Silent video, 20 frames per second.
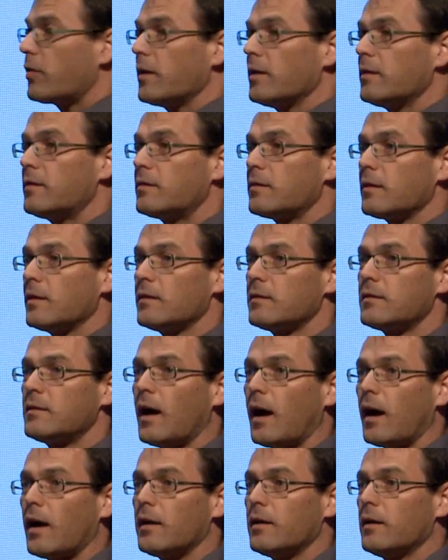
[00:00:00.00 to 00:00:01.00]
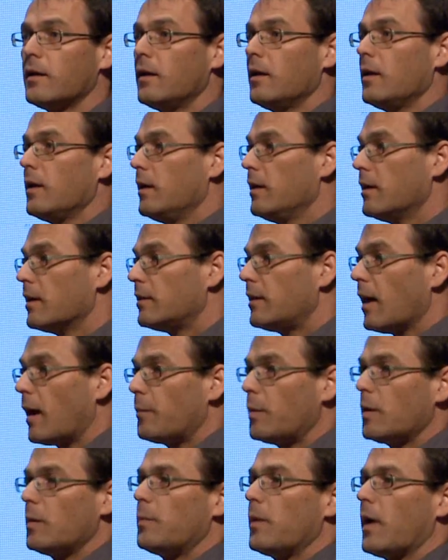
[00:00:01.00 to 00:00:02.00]
this is done in a
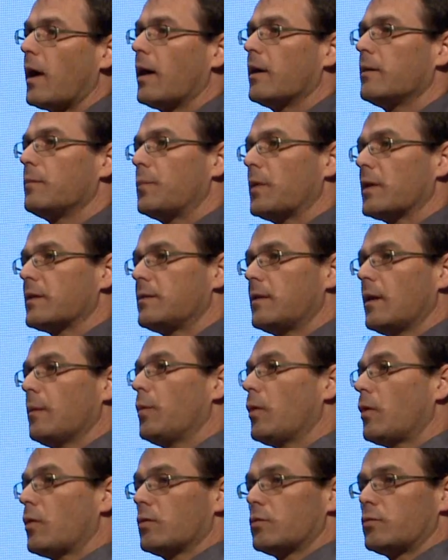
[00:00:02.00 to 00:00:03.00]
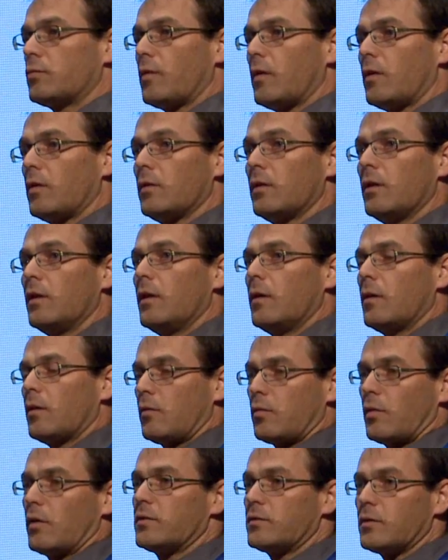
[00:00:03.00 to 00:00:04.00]
double-blind, placebo-controlled
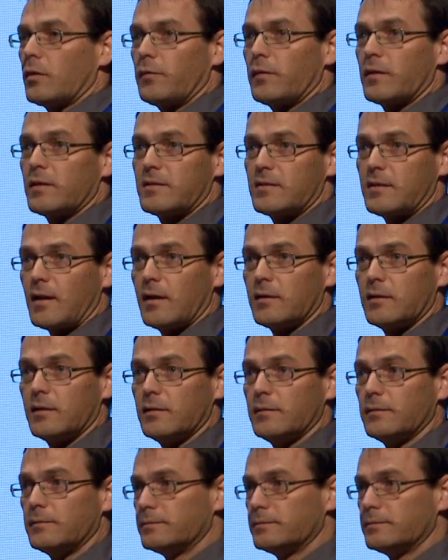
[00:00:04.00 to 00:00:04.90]
crossover study.